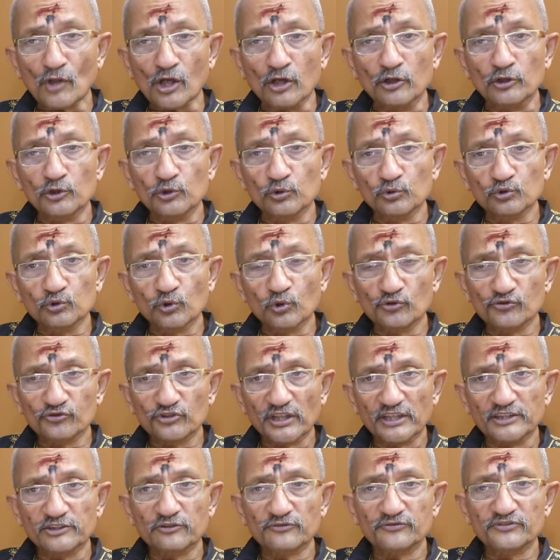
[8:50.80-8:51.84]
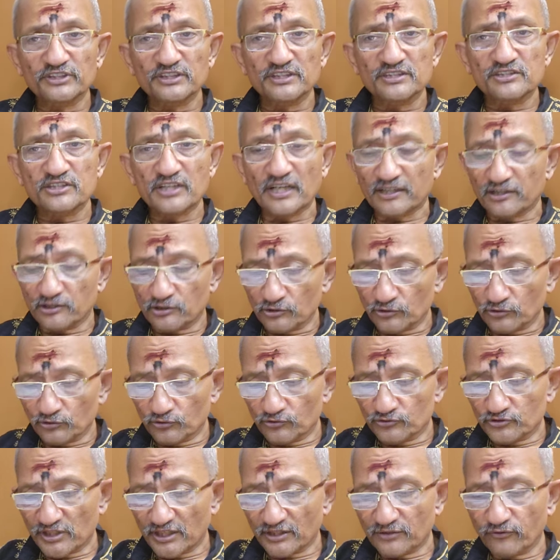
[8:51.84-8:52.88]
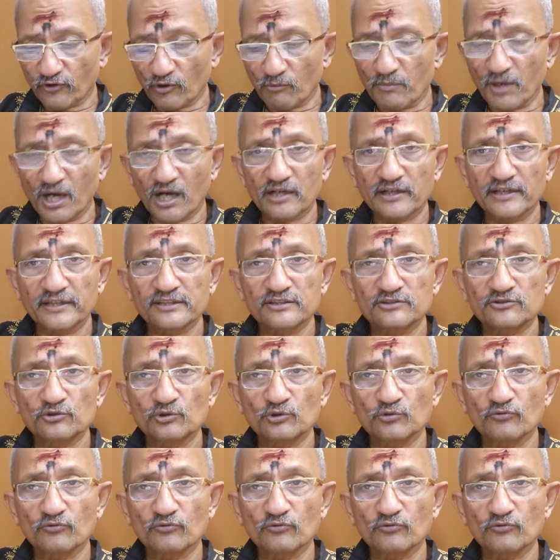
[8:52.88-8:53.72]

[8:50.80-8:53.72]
and do those kind of things. Check for bargains.